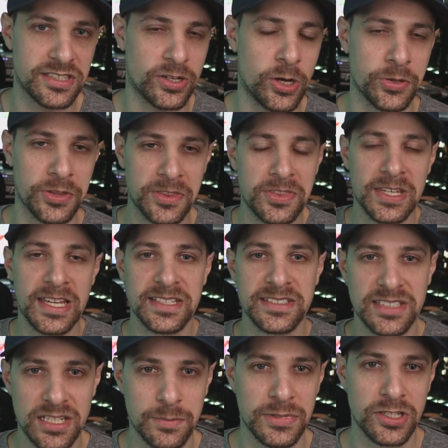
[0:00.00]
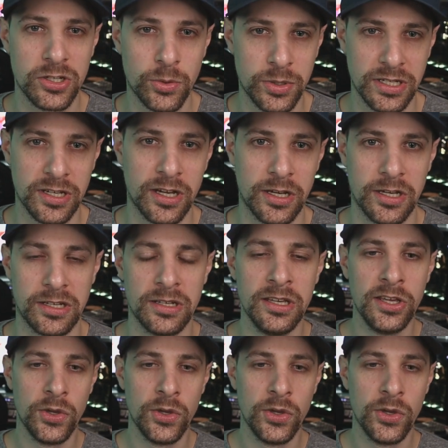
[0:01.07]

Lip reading: and all the things that have been going on